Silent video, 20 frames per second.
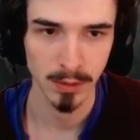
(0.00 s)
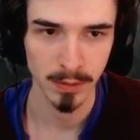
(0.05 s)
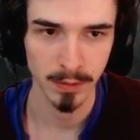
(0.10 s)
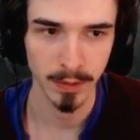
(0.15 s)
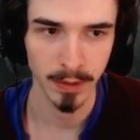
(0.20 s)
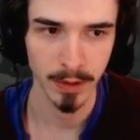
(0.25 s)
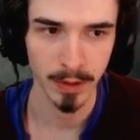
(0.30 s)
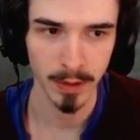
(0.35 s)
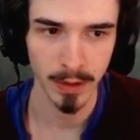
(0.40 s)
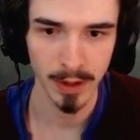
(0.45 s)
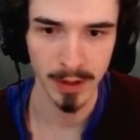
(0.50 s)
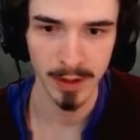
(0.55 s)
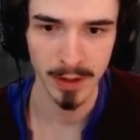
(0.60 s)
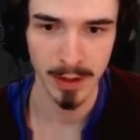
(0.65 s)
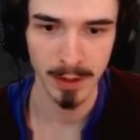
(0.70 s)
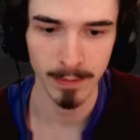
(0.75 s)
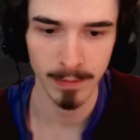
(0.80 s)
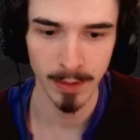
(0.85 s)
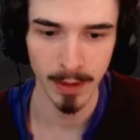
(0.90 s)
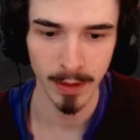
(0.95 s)
Very nice
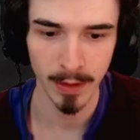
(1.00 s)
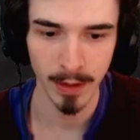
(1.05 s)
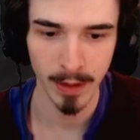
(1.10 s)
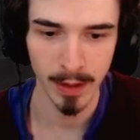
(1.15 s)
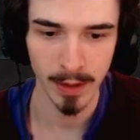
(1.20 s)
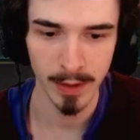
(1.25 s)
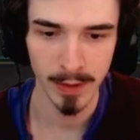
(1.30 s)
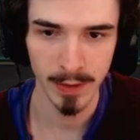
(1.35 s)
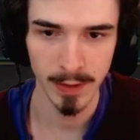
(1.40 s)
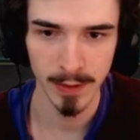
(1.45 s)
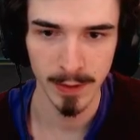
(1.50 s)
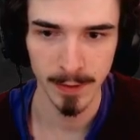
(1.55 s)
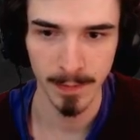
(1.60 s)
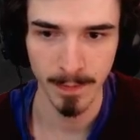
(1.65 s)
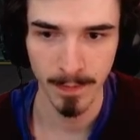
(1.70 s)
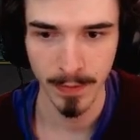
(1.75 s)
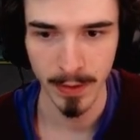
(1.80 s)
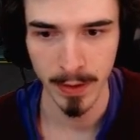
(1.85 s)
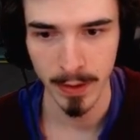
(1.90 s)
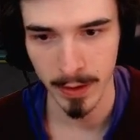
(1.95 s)
team, very nice.
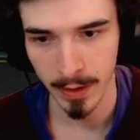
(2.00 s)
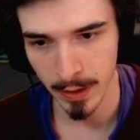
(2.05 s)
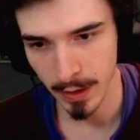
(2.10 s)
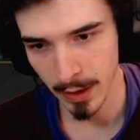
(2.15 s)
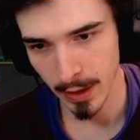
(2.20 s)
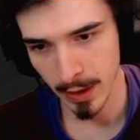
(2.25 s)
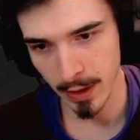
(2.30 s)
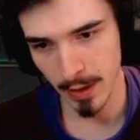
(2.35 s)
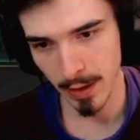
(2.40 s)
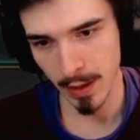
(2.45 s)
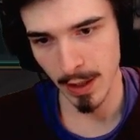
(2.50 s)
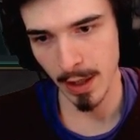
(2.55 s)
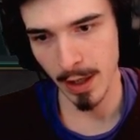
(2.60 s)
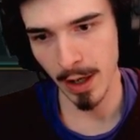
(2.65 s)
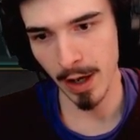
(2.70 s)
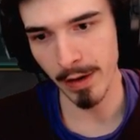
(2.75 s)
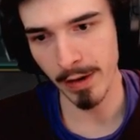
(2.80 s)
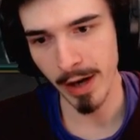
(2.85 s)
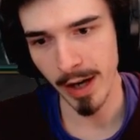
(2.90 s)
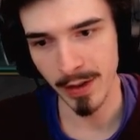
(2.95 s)

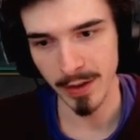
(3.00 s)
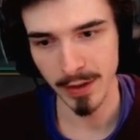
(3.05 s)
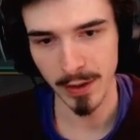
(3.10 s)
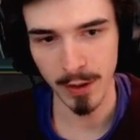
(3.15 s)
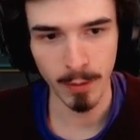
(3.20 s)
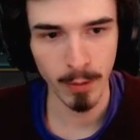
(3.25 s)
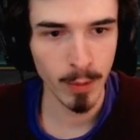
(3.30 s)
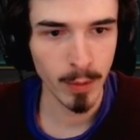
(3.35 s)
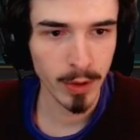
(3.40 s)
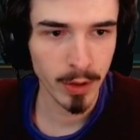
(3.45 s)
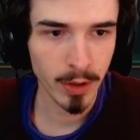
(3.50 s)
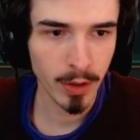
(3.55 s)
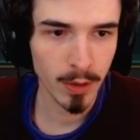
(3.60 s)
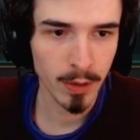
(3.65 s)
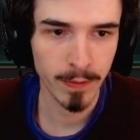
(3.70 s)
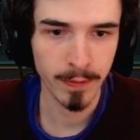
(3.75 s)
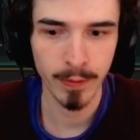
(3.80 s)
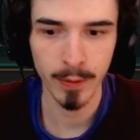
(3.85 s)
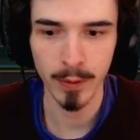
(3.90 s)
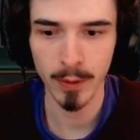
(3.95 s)
Alright, so we want to go
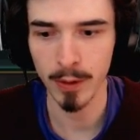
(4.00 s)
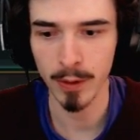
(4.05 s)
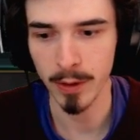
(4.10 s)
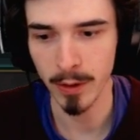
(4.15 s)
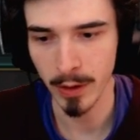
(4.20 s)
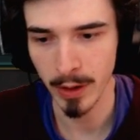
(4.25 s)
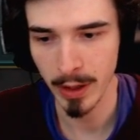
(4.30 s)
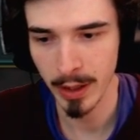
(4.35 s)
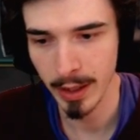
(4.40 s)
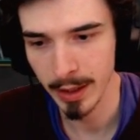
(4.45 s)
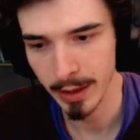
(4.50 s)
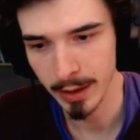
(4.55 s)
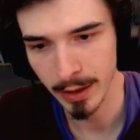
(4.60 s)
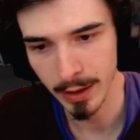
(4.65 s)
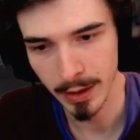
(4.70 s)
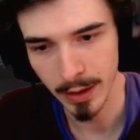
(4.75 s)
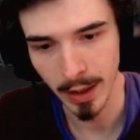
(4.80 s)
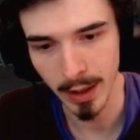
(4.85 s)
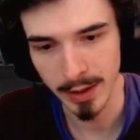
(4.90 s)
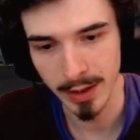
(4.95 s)
for
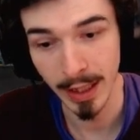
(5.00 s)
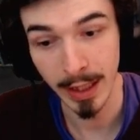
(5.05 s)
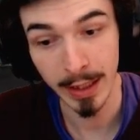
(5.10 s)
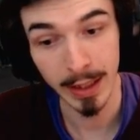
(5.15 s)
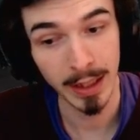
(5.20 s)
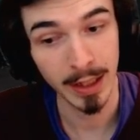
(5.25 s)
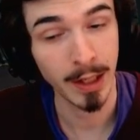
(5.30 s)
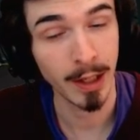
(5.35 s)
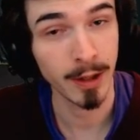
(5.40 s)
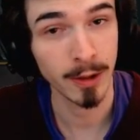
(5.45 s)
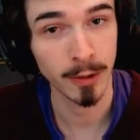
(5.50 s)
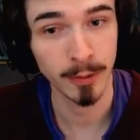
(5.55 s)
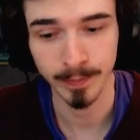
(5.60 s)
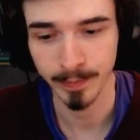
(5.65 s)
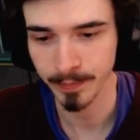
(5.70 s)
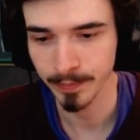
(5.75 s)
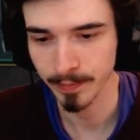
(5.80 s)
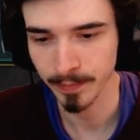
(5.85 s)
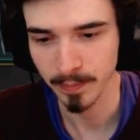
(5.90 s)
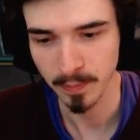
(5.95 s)
tanky now.
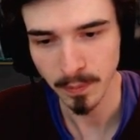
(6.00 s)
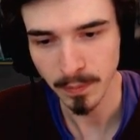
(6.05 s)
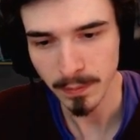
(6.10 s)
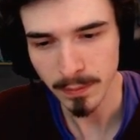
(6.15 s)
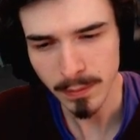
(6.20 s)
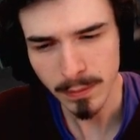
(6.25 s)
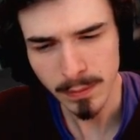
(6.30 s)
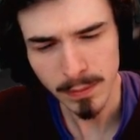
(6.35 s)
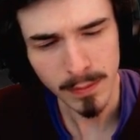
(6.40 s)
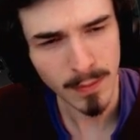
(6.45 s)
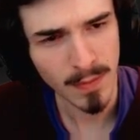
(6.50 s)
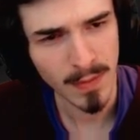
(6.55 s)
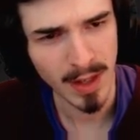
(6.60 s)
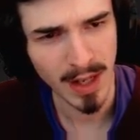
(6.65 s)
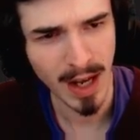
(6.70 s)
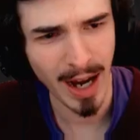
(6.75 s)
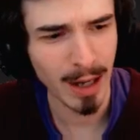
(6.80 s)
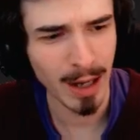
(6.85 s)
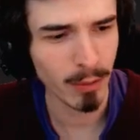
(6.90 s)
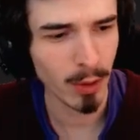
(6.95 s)

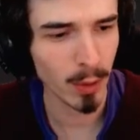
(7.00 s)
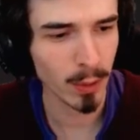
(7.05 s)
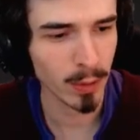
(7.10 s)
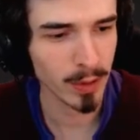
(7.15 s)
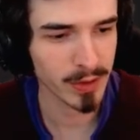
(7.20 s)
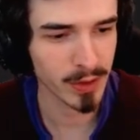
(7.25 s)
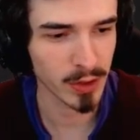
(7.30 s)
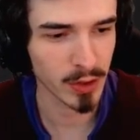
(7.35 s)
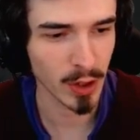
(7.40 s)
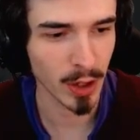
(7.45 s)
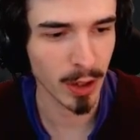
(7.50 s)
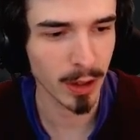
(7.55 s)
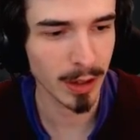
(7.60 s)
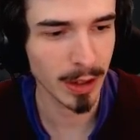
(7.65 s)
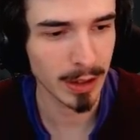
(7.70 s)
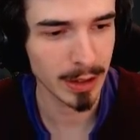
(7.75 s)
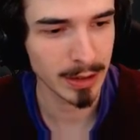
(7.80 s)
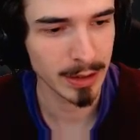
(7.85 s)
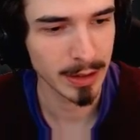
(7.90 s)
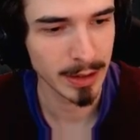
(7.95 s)
Our role as the
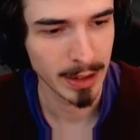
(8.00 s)
jungler